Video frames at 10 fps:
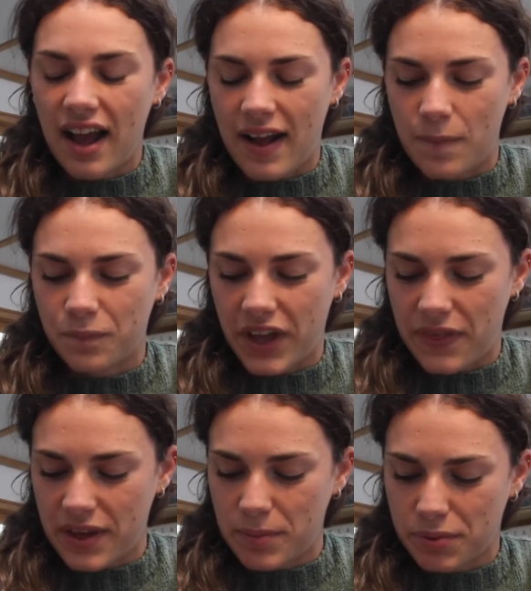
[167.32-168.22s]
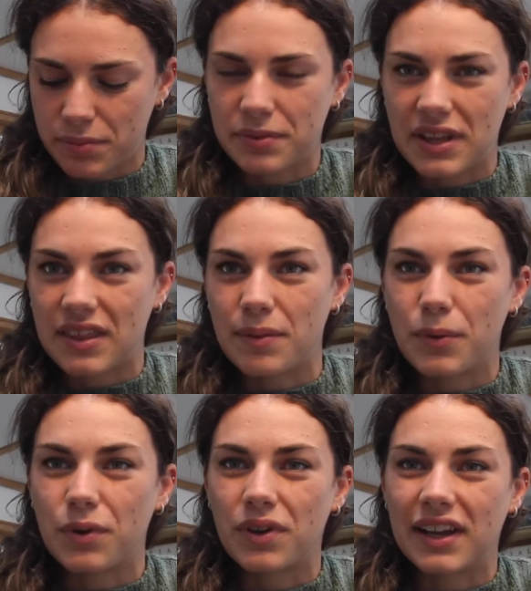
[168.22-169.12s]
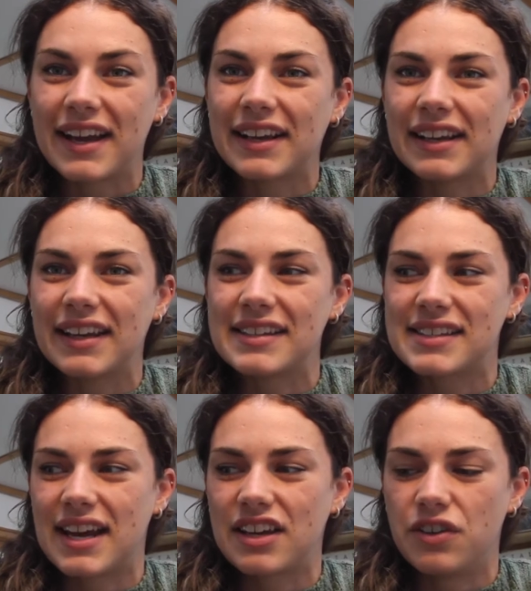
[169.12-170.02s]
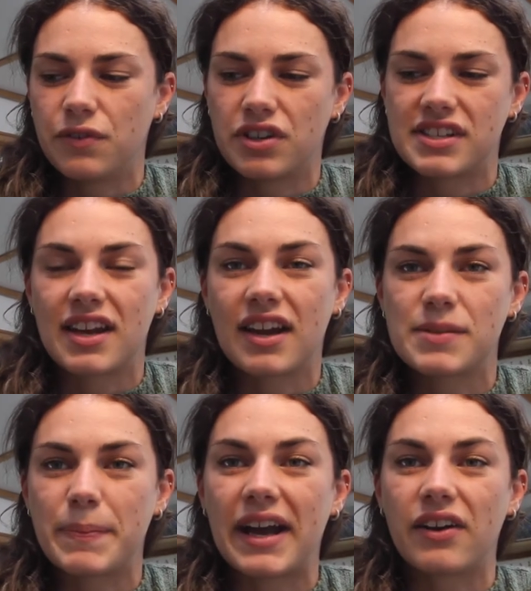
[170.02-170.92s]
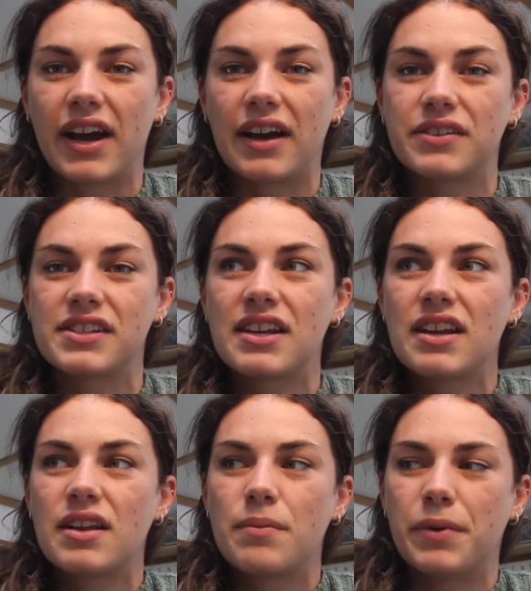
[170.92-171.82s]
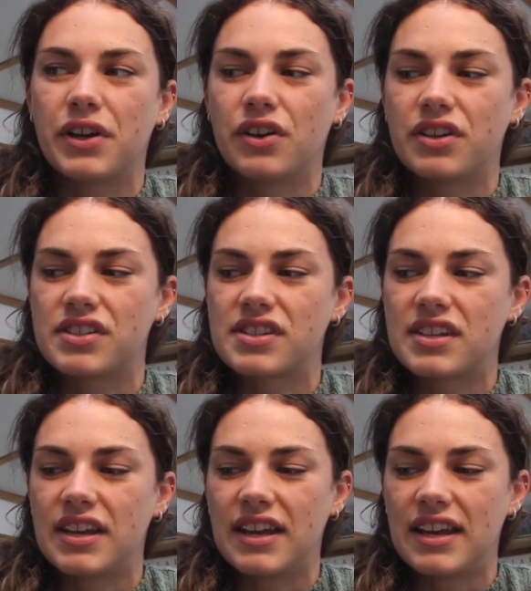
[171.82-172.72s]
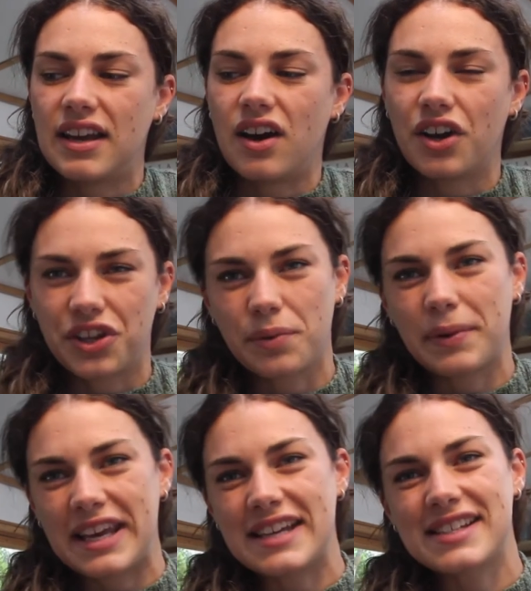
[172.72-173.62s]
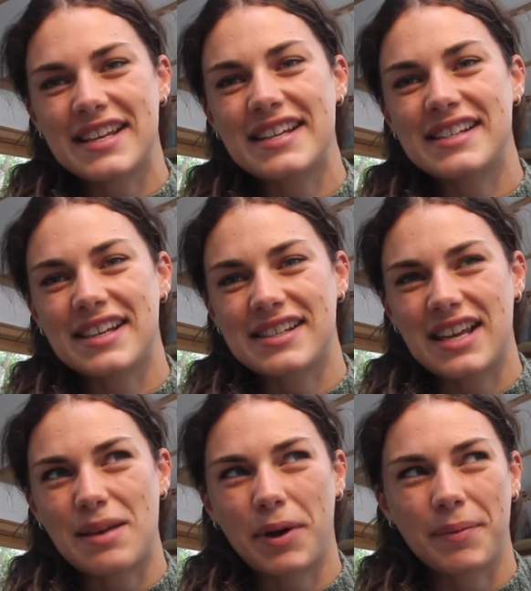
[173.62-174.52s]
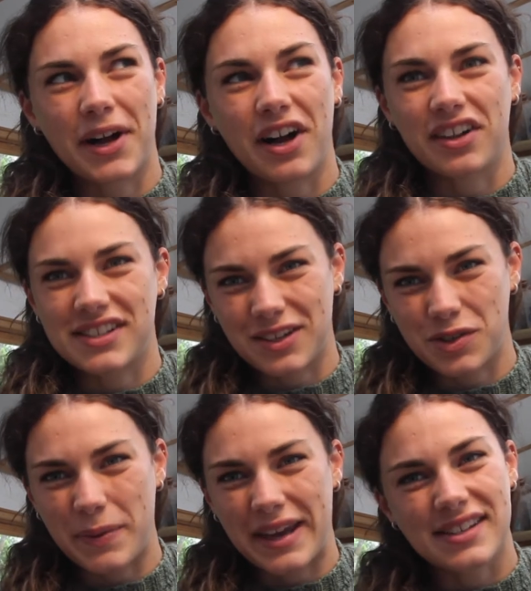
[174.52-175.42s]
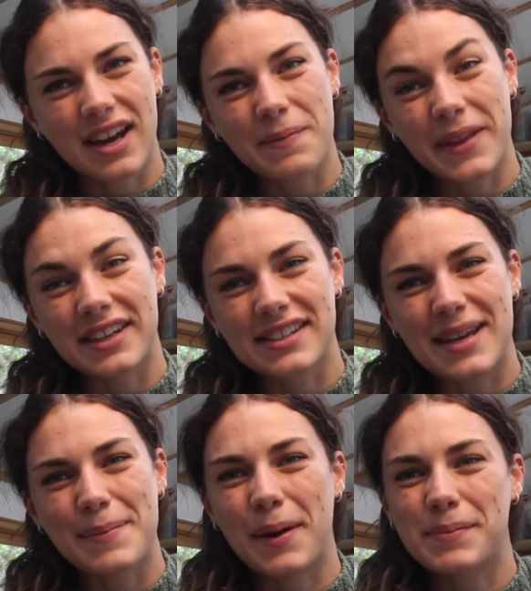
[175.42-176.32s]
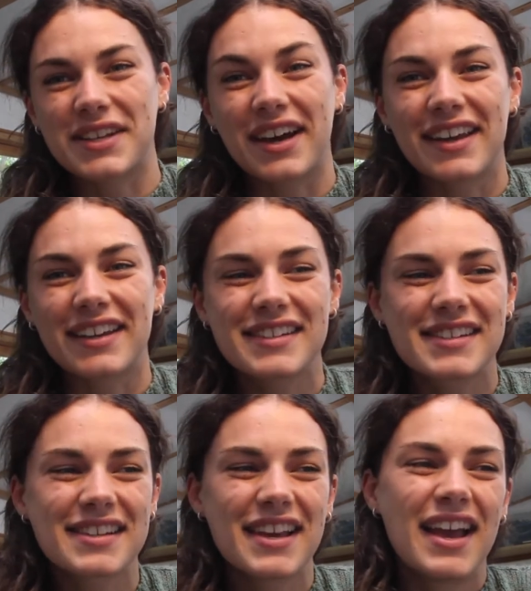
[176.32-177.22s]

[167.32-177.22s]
I think probably the more likely is that you've got a science background, because arguably it's easier to keep up art in your spare time than to keep up science.